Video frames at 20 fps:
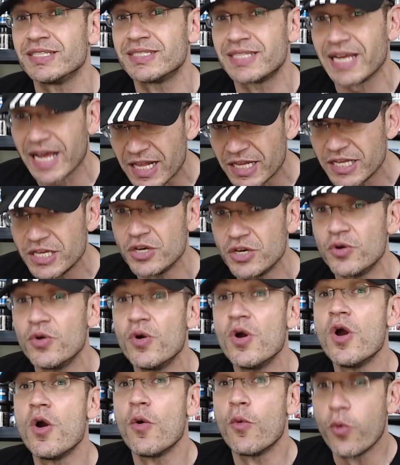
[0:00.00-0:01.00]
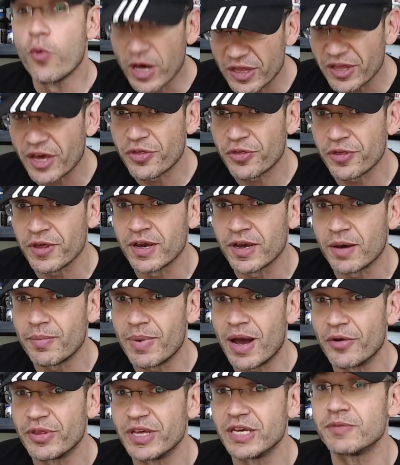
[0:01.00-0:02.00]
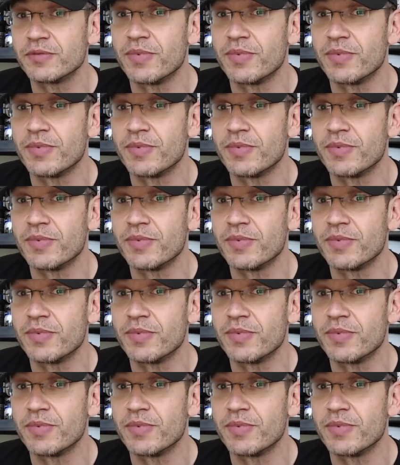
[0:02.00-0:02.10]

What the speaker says: tell you what I think about it,